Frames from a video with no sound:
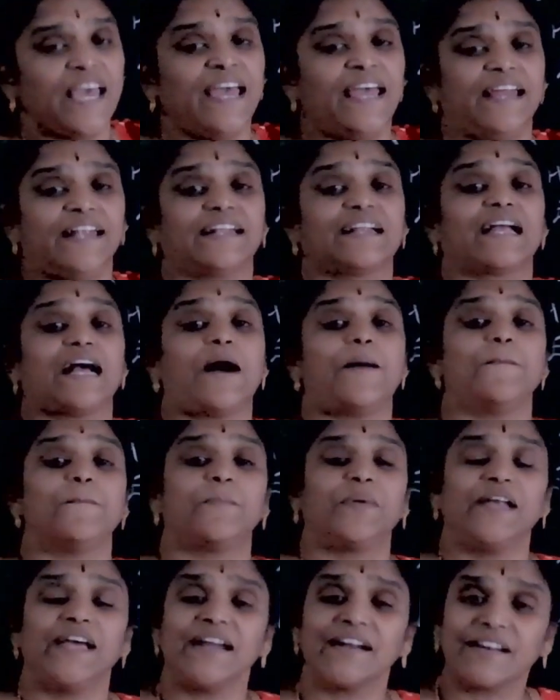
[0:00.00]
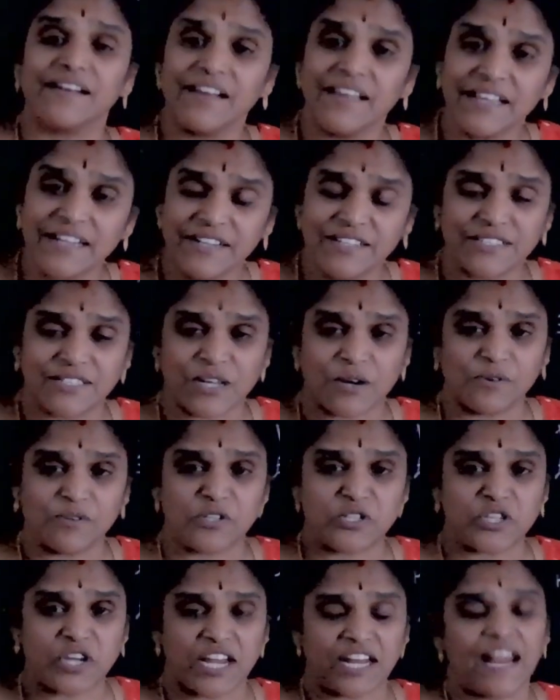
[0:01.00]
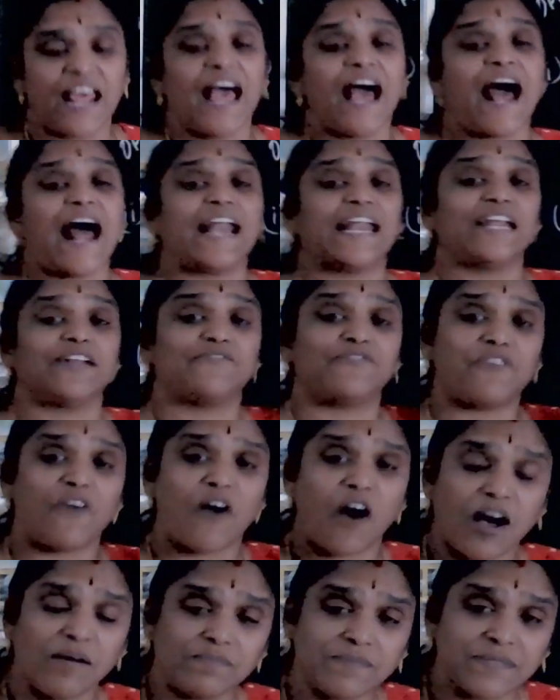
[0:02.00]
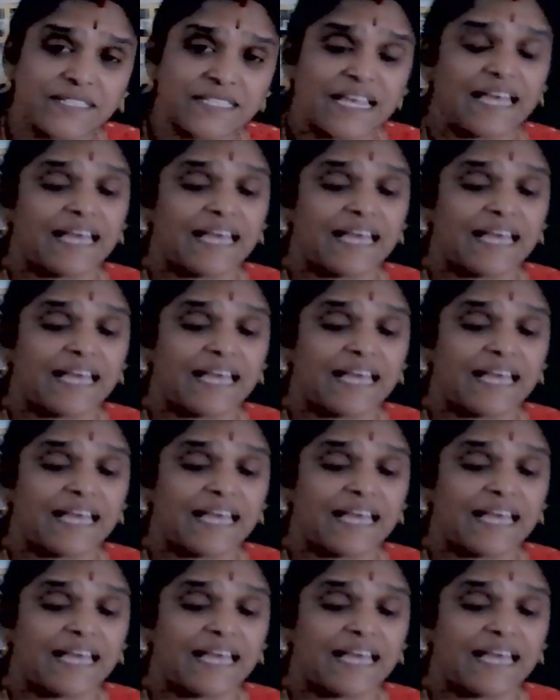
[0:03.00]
it completely dissociates and it forms